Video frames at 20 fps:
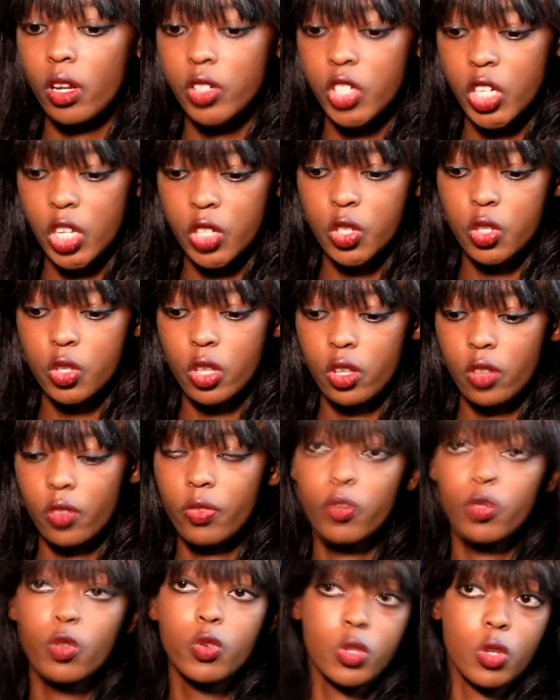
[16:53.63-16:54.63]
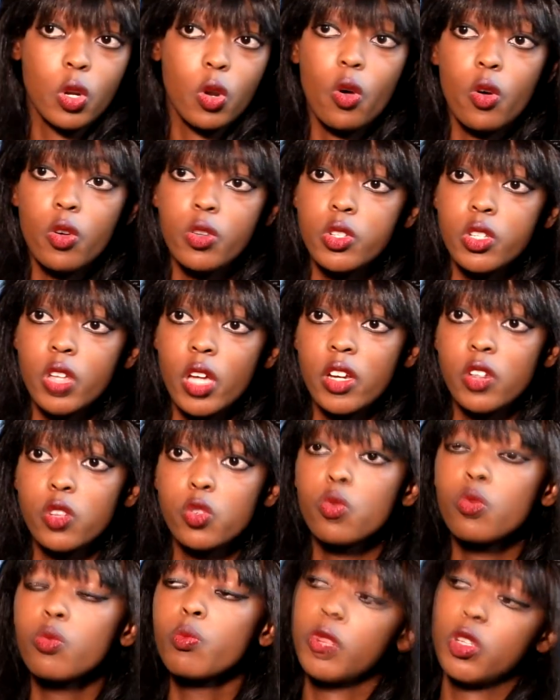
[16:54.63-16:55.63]
change those laws and
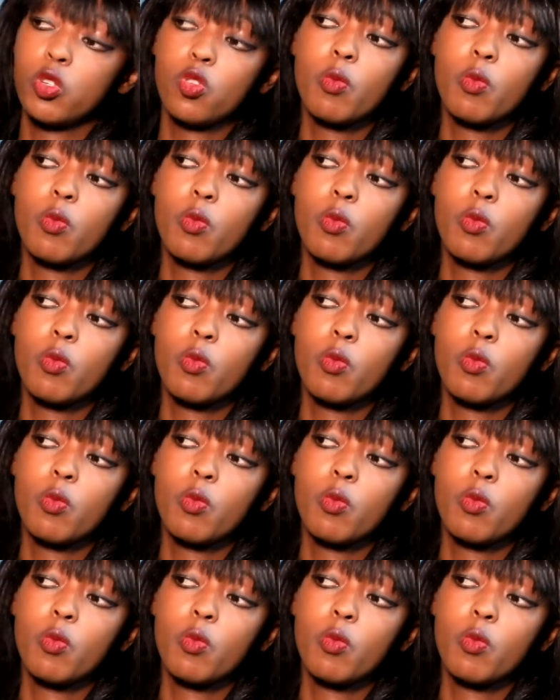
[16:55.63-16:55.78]
to